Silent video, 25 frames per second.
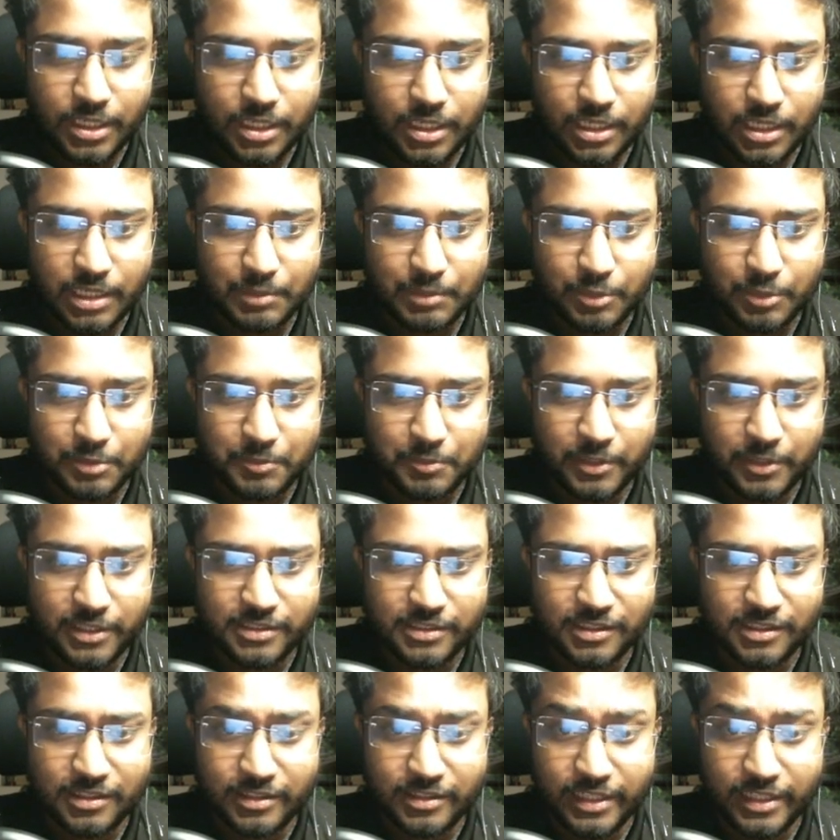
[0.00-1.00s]
we press
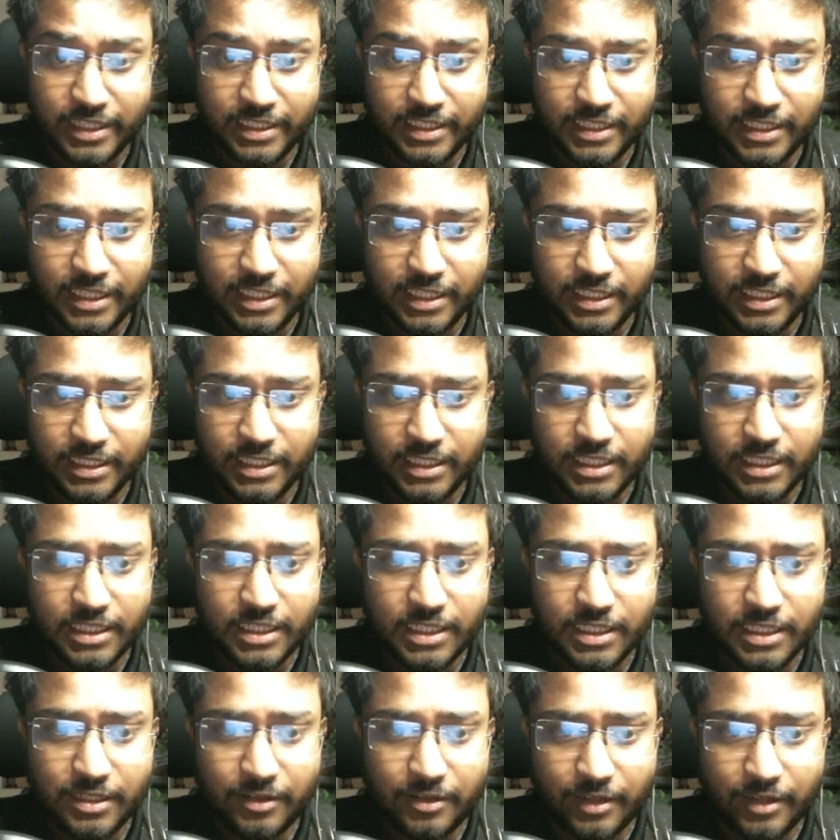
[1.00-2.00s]
the Z key.
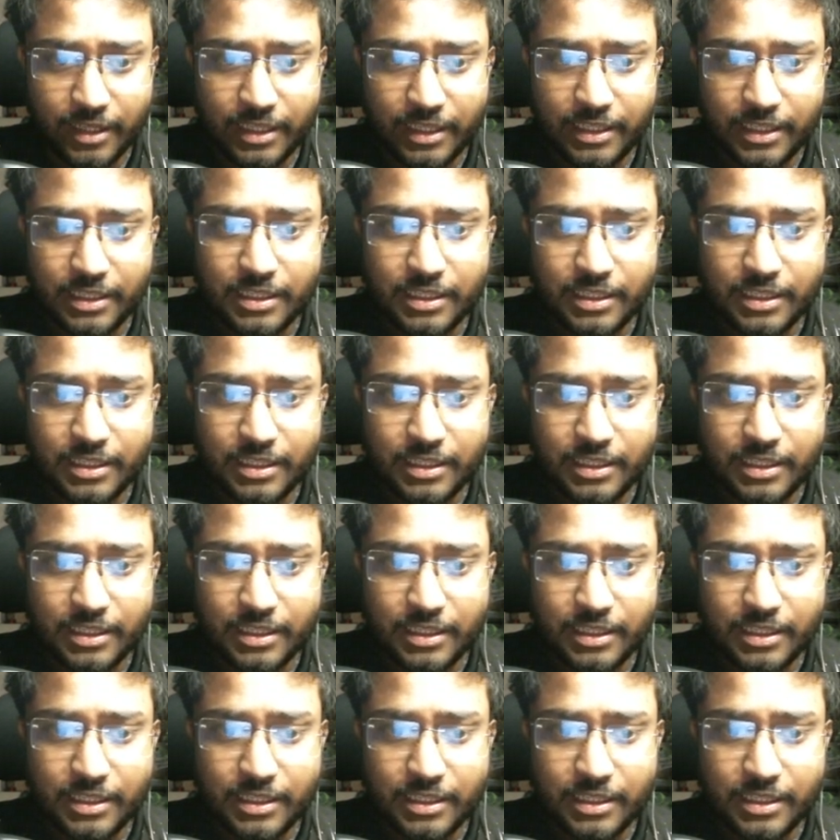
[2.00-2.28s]
Okay,